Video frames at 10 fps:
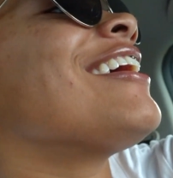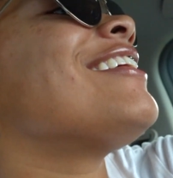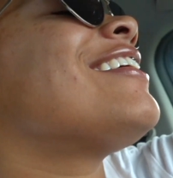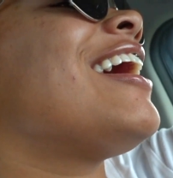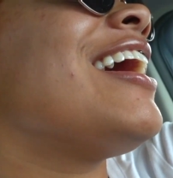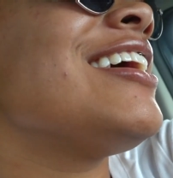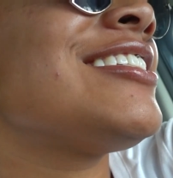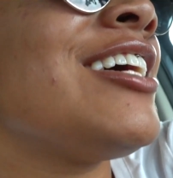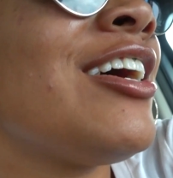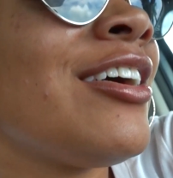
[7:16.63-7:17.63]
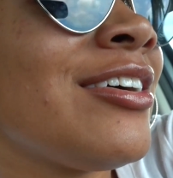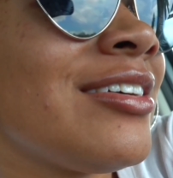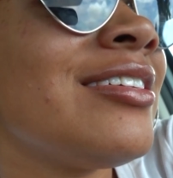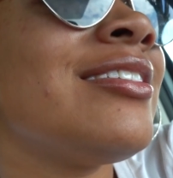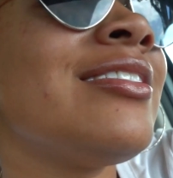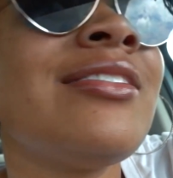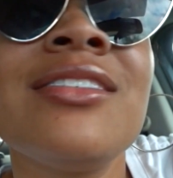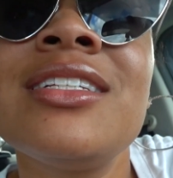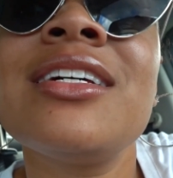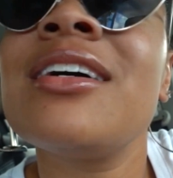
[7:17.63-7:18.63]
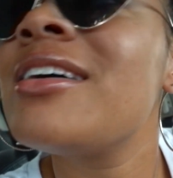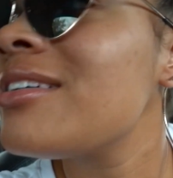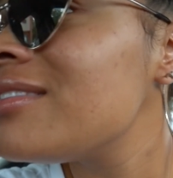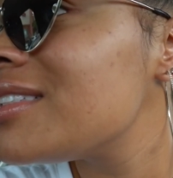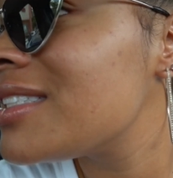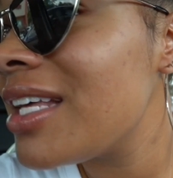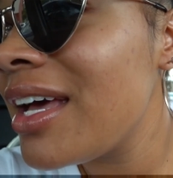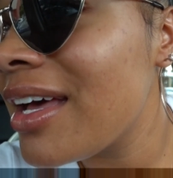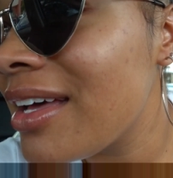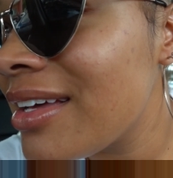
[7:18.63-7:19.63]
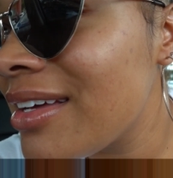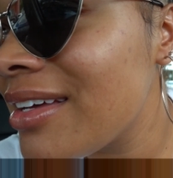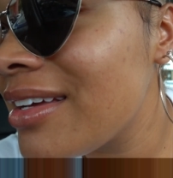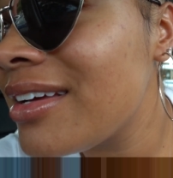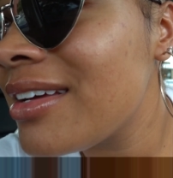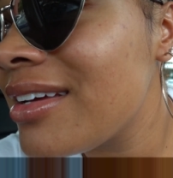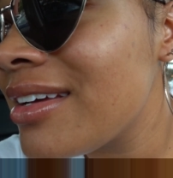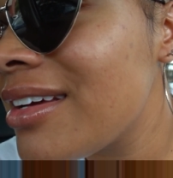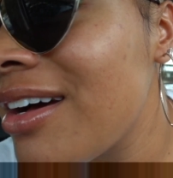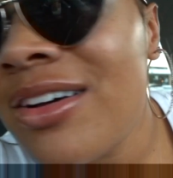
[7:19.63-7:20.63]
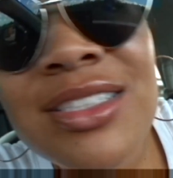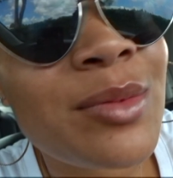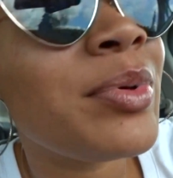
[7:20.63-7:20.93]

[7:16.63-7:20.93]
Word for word: You guys, so what the heck was that? Oh, it's a